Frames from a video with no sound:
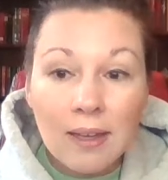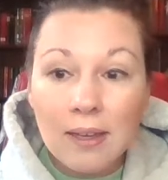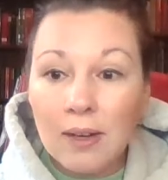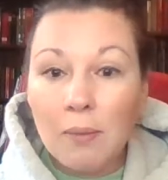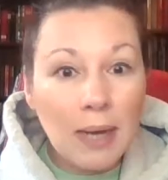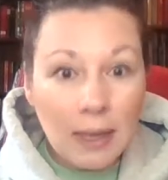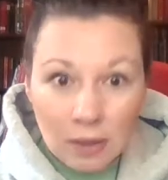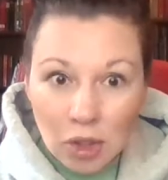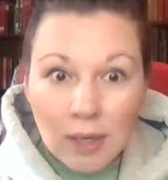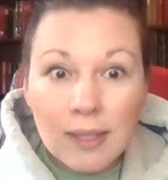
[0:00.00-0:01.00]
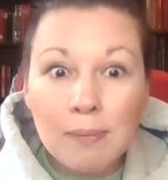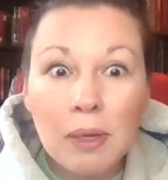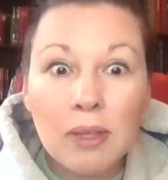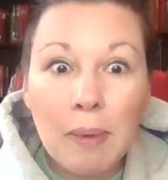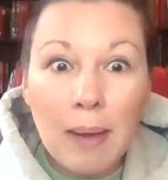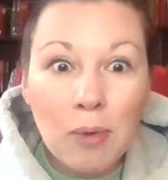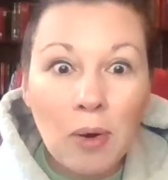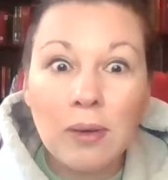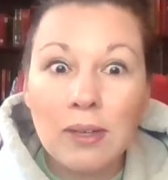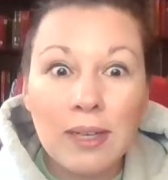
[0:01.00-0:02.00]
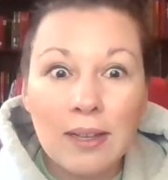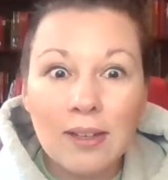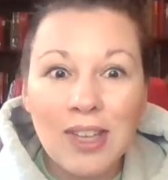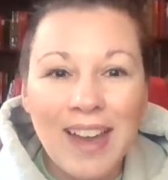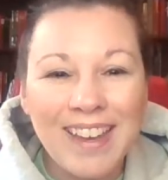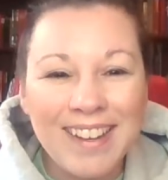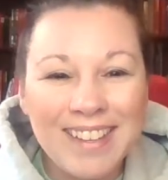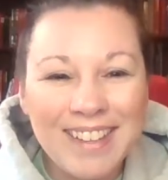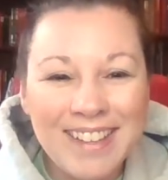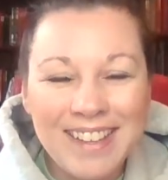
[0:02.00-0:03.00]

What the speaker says: You know, we're not going to try to smuggle the popcorn underneath our jacket.